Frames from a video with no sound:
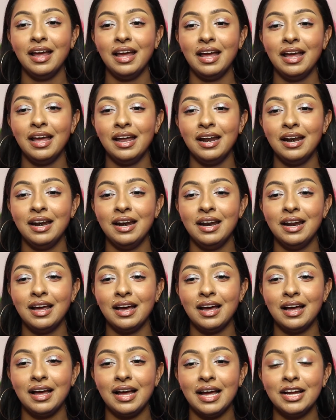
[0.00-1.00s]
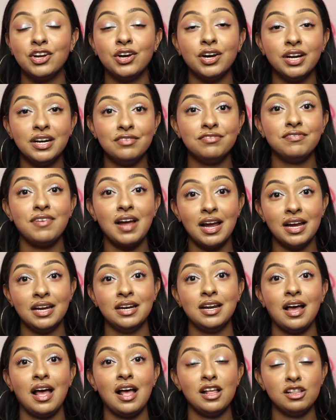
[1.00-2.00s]
And I couldn't
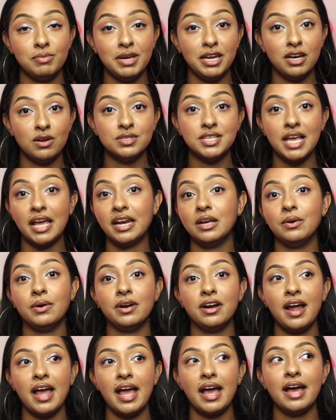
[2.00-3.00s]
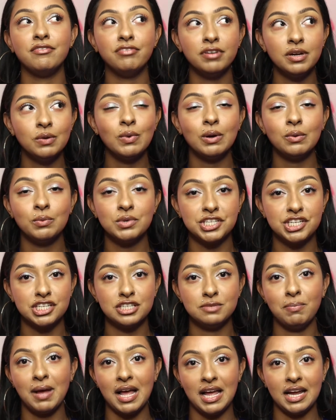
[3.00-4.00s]
find jalapenos anywhere. Everyone was
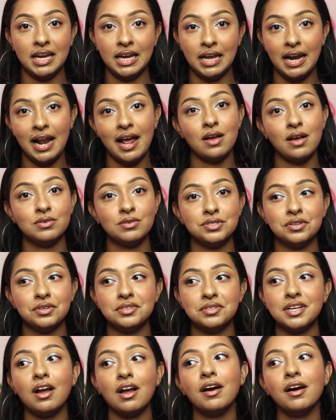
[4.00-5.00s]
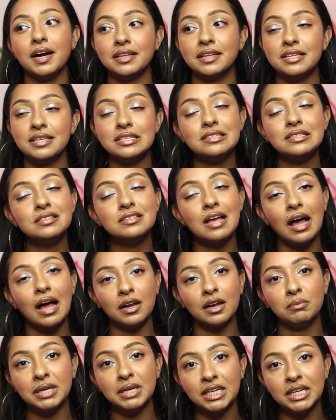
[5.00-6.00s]
just buying it out. So I was like, all right, this has
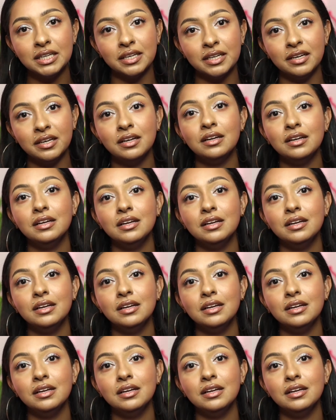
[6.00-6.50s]
gotta be good.